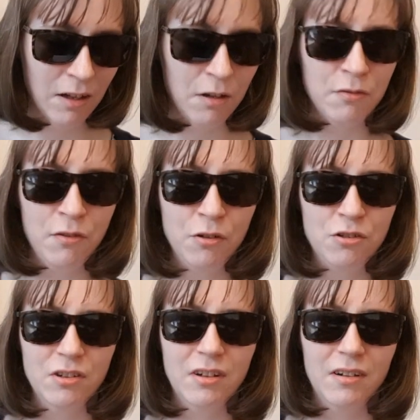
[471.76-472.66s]

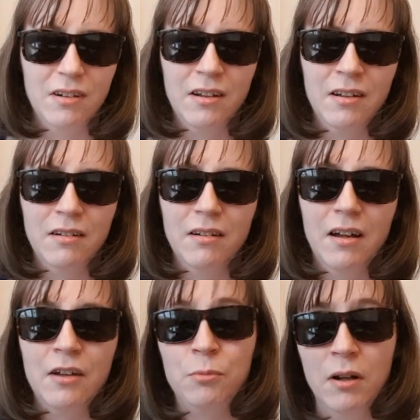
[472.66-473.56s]
function
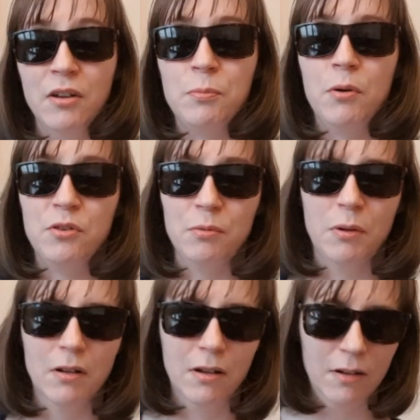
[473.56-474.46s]
as well as
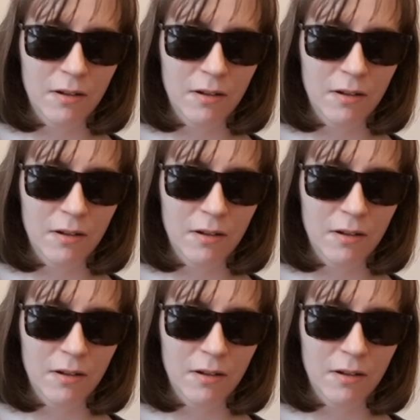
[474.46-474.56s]
possible.